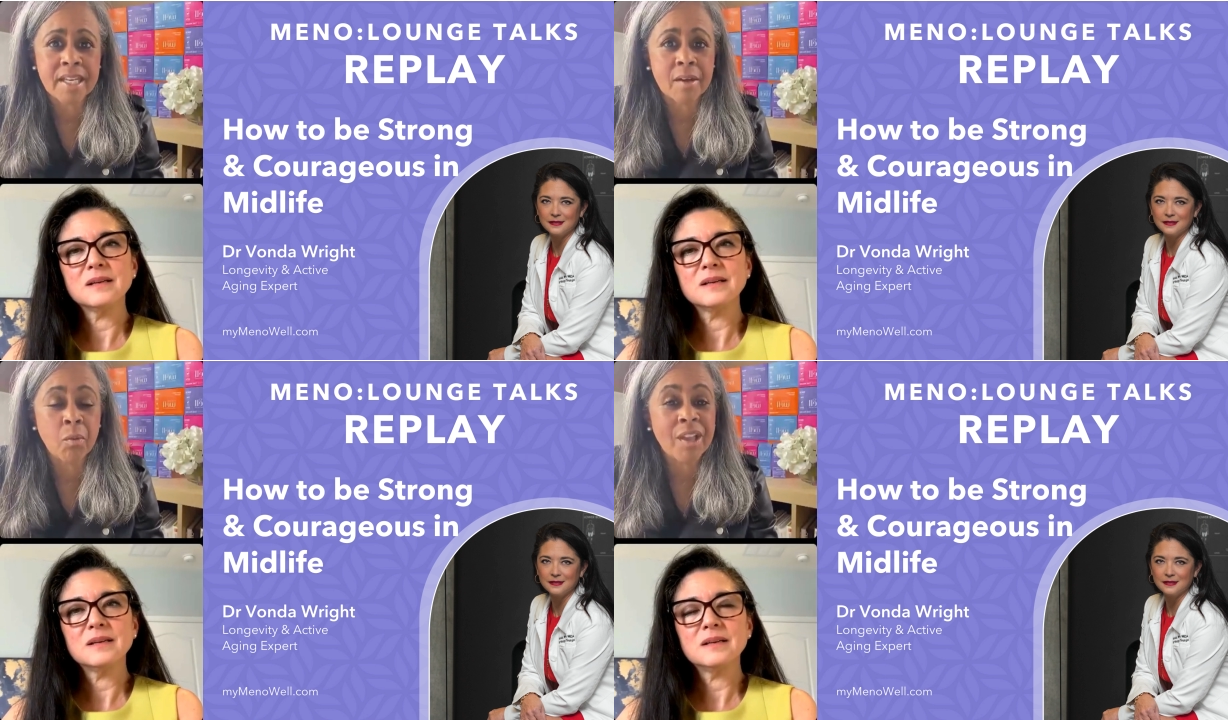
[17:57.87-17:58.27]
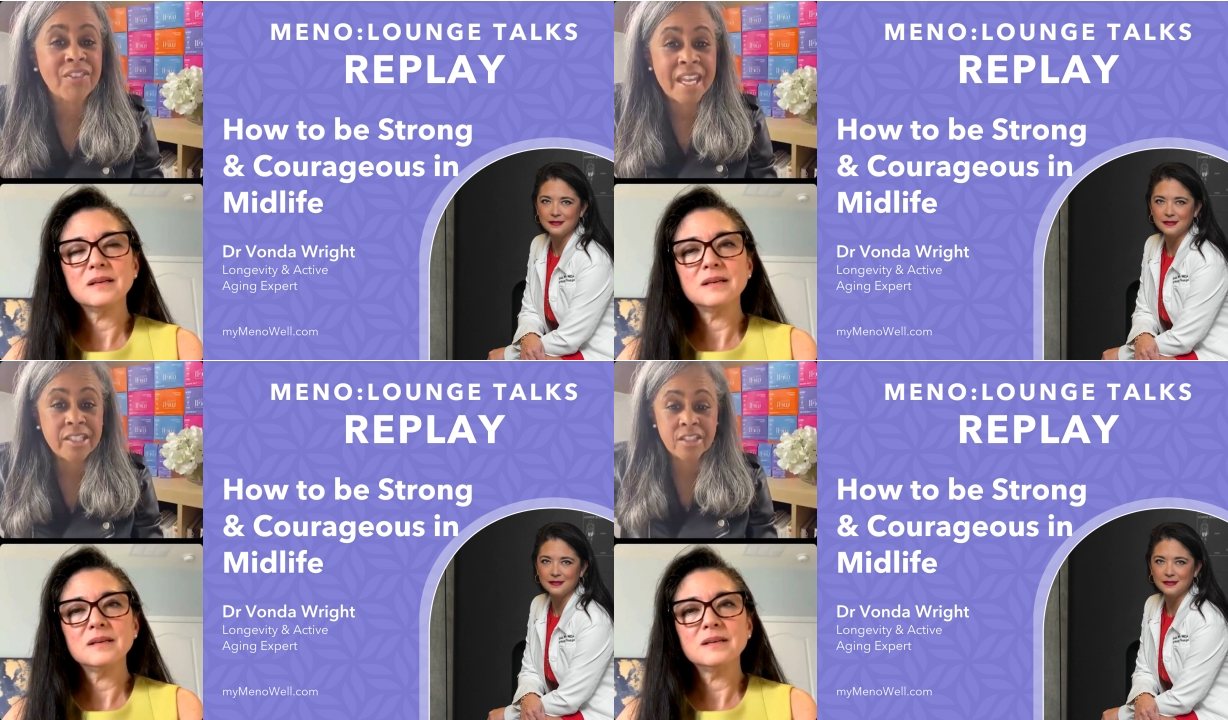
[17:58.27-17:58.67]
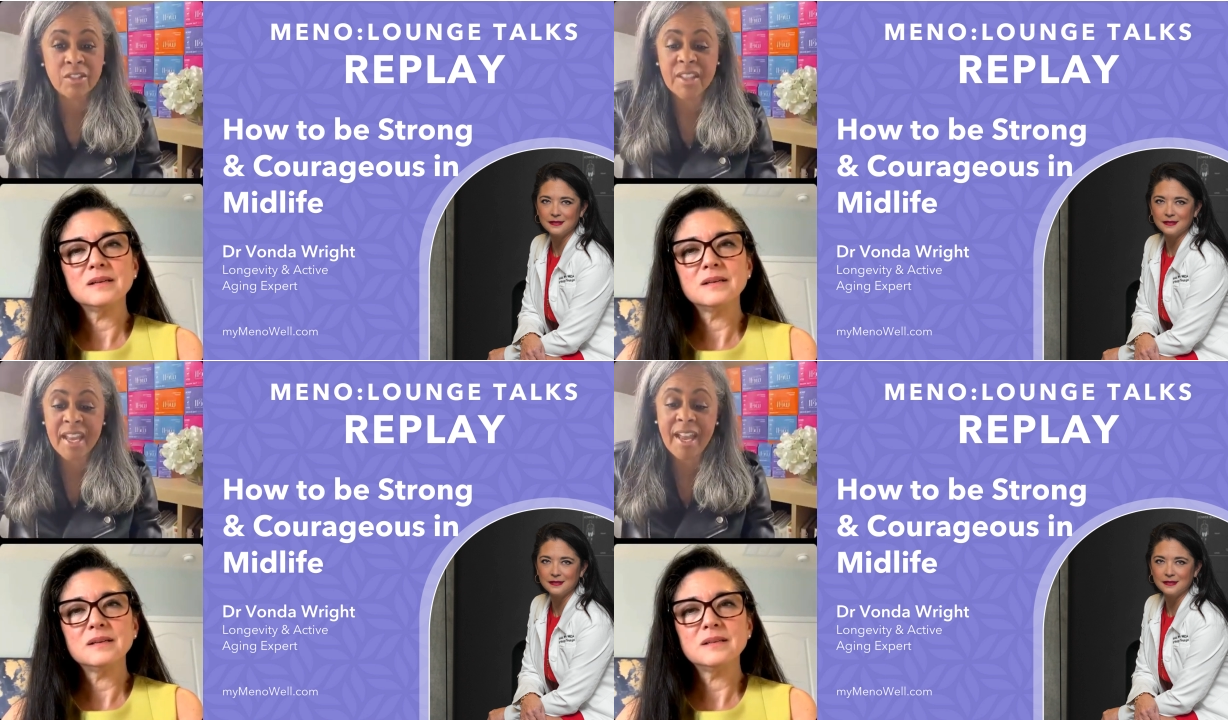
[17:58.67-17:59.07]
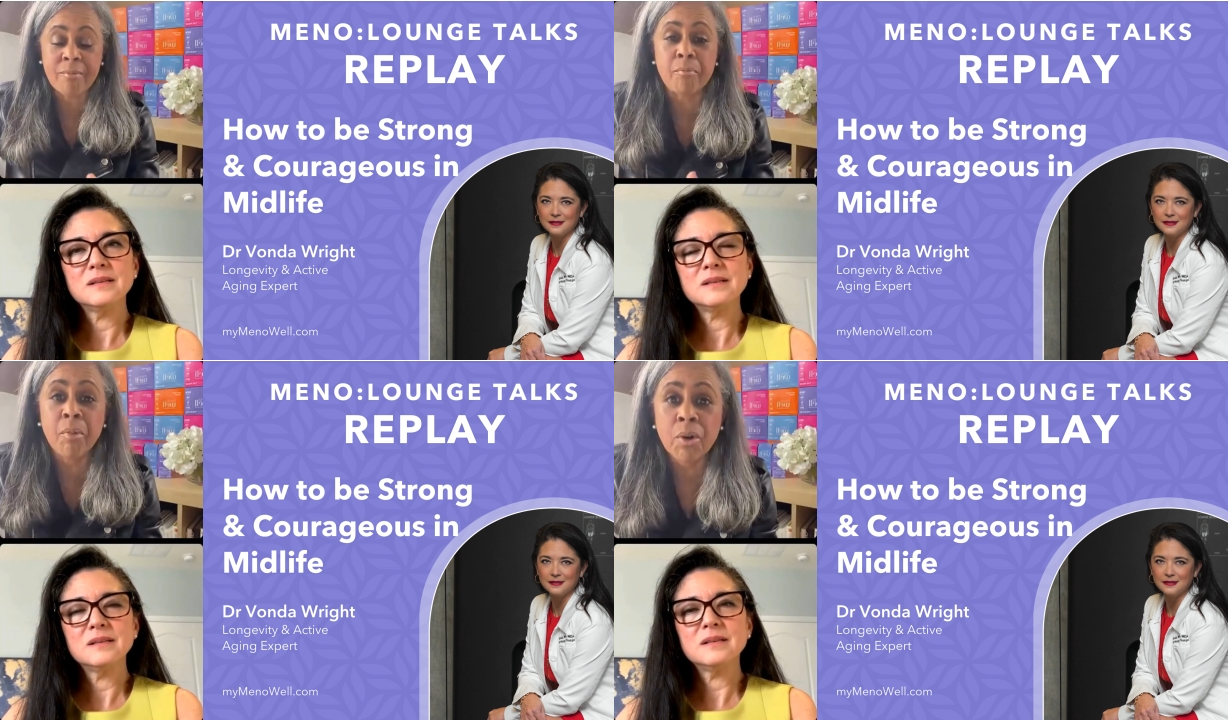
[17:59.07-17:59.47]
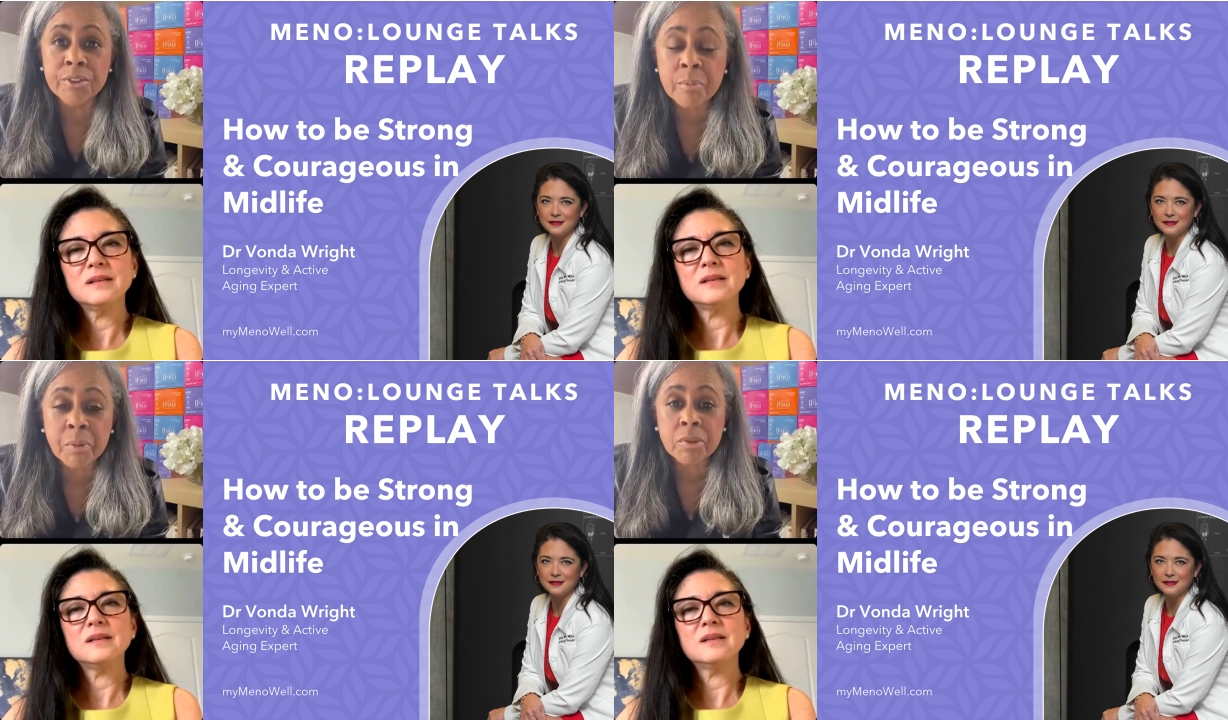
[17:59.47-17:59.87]
Speaker 1: And what they do, they have
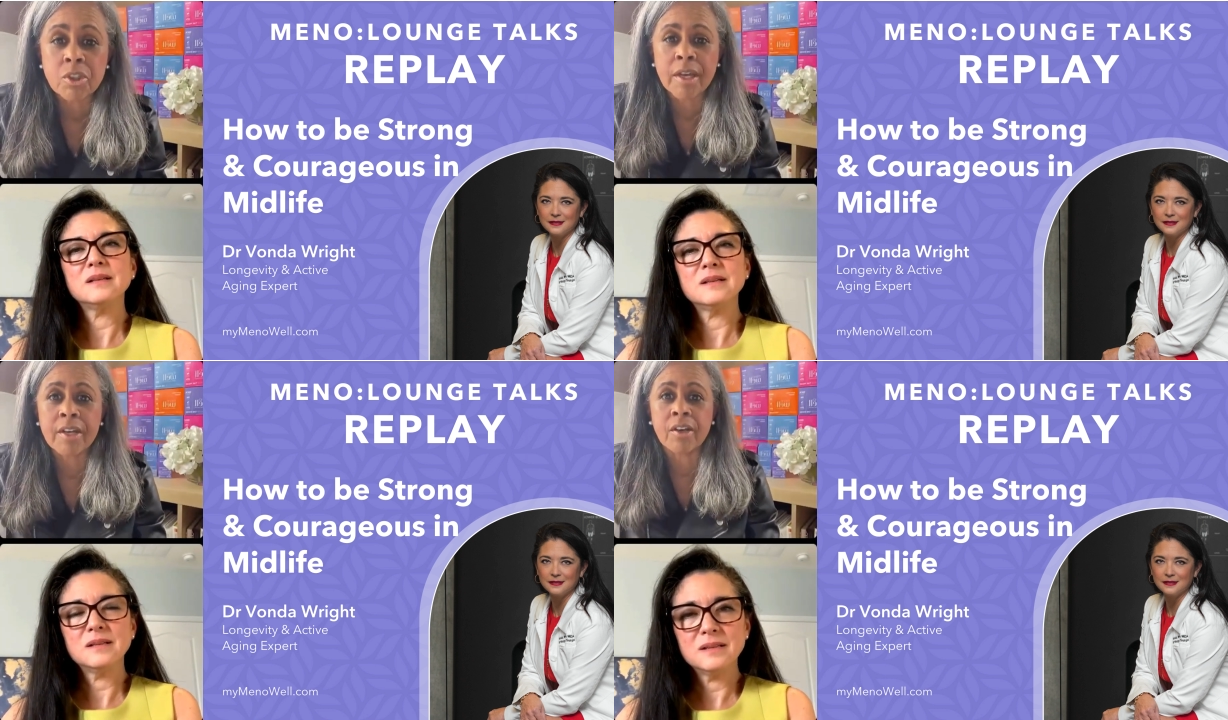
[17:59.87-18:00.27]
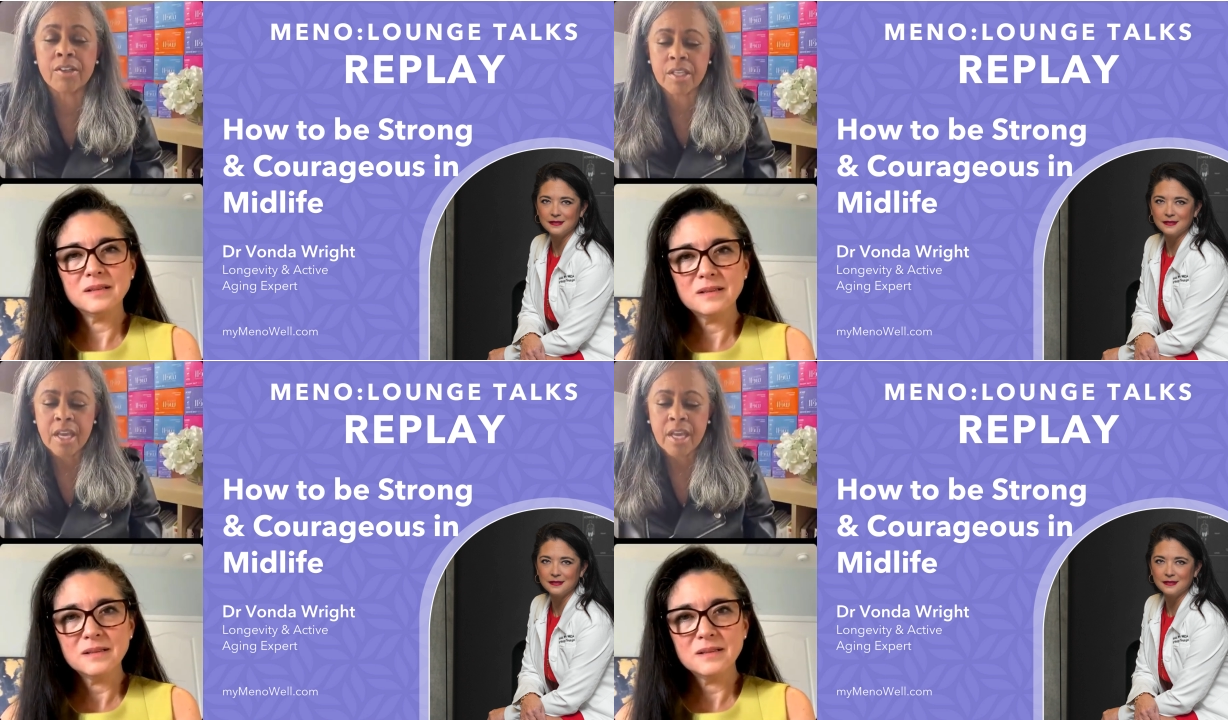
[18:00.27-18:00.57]
multiple trainers.